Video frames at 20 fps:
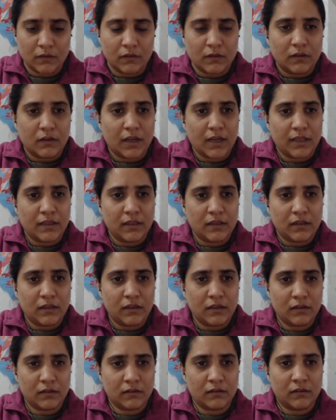and then
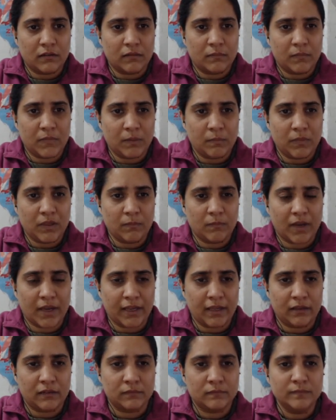here maybe
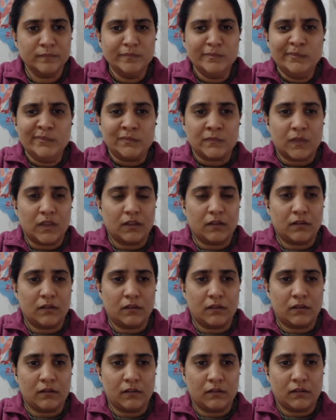my
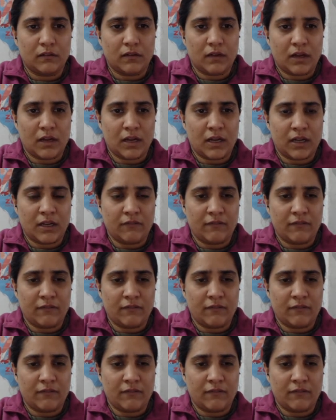r